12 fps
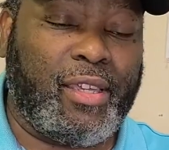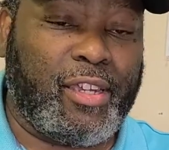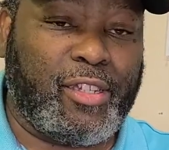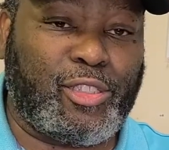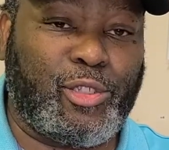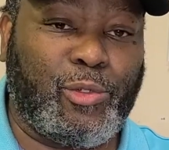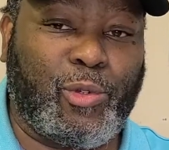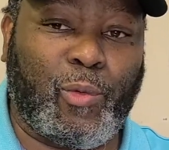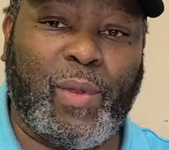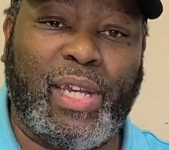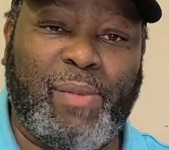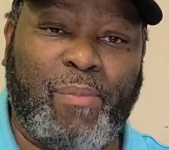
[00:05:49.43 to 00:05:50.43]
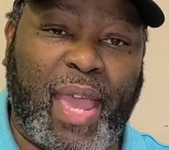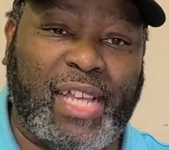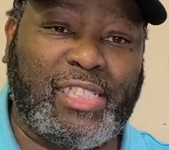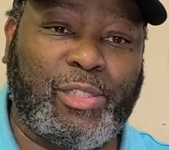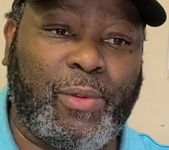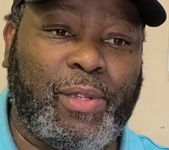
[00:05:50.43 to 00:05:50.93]
year or two to really
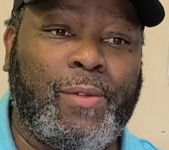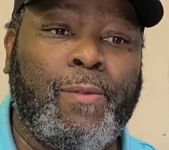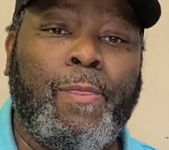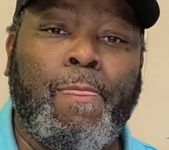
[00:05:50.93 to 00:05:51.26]
master it.